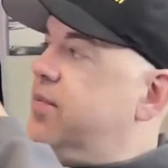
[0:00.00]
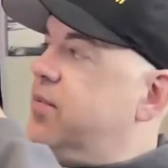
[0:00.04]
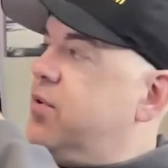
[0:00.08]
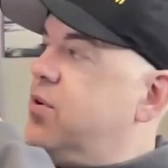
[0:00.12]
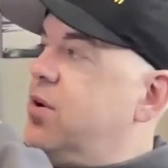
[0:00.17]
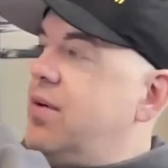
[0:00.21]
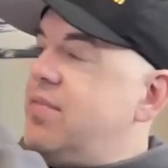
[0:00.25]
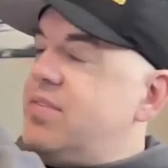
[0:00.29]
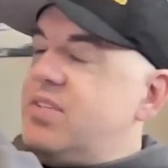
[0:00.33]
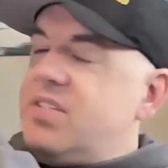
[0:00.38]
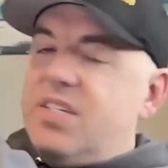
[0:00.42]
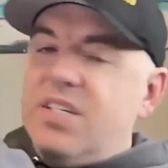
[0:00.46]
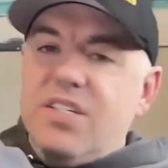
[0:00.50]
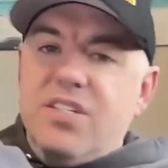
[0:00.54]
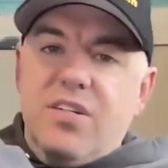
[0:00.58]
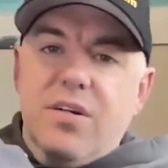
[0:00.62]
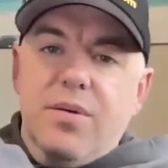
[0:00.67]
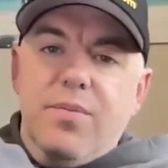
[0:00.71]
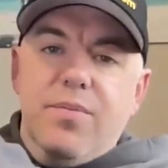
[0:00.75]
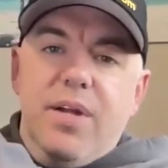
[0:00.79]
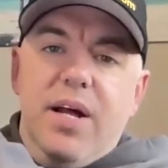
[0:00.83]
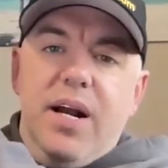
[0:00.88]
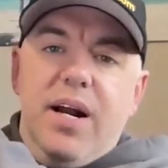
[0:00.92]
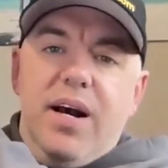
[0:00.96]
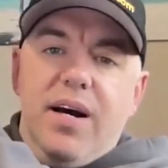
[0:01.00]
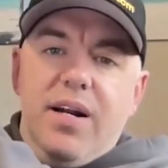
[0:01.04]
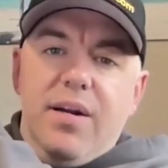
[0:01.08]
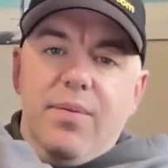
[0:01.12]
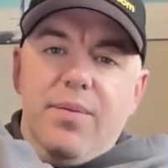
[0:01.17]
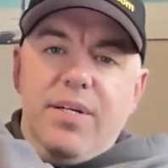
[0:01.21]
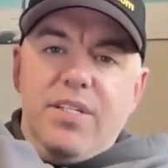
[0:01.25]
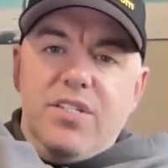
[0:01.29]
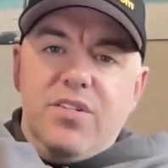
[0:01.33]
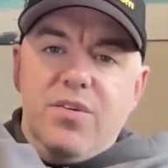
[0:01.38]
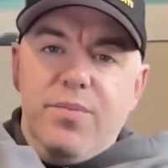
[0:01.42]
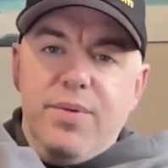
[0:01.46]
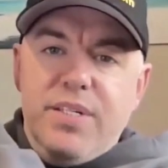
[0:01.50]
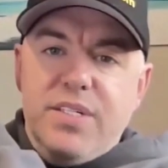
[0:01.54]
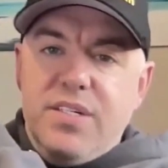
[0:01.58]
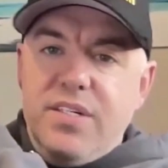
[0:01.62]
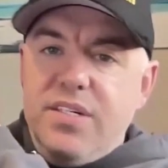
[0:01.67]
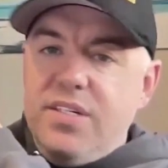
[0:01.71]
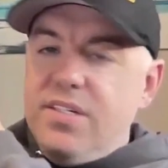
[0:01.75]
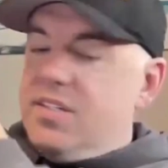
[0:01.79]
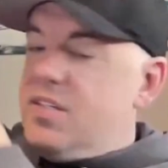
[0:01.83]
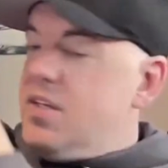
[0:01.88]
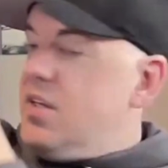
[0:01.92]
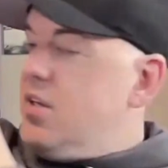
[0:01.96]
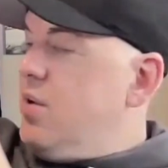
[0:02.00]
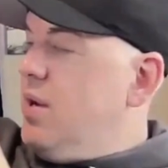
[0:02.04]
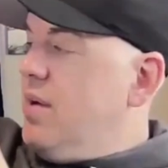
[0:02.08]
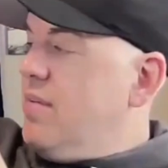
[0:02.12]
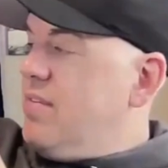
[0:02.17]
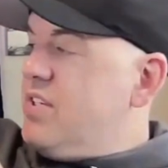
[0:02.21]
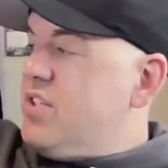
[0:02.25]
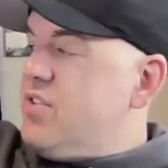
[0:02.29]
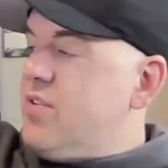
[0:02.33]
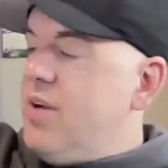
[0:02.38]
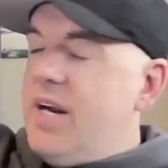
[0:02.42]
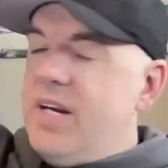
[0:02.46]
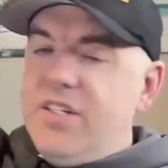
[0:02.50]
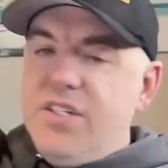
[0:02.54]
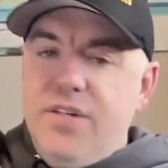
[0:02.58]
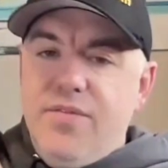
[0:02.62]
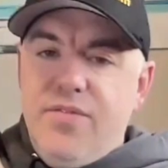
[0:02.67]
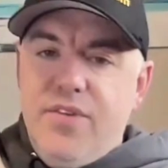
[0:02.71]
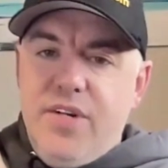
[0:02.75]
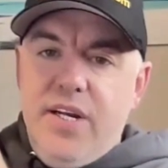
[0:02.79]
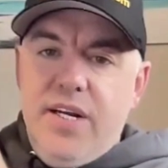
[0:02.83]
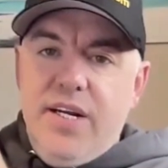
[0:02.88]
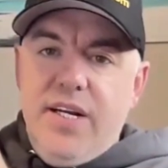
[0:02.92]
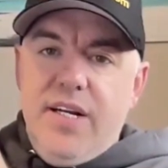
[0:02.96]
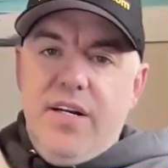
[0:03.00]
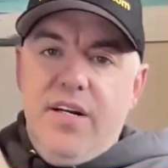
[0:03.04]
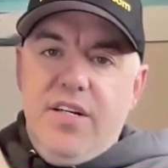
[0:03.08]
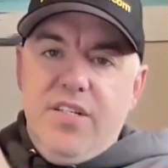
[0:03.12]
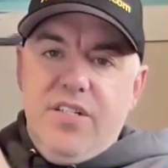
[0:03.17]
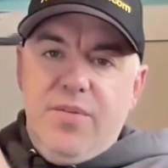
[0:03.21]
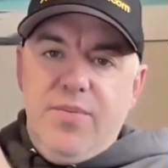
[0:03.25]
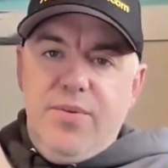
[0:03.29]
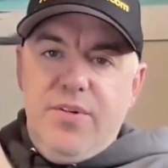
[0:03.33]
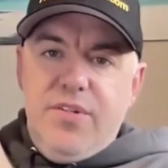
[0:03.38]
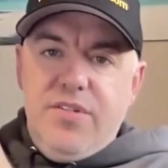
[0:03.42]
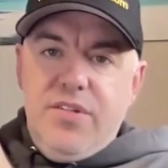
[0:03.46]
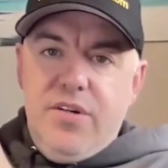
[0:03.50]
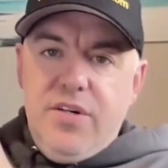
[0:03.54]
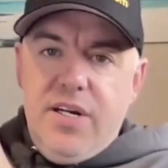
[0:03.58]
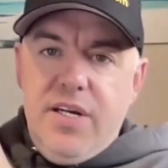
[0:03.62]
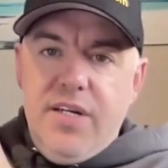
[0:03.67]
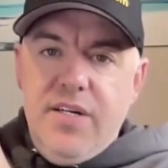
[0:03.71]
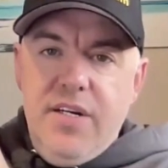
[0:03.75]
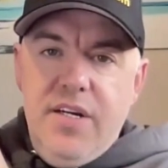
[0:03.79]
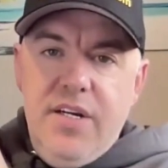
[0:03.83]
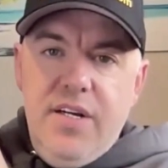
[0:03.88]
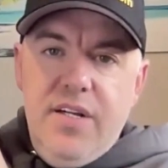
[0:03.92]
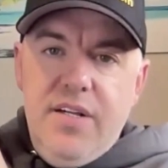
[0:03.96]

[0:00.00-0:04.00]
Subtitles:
you have a system that automates your business, and you have a strategy for getting customers. Okay.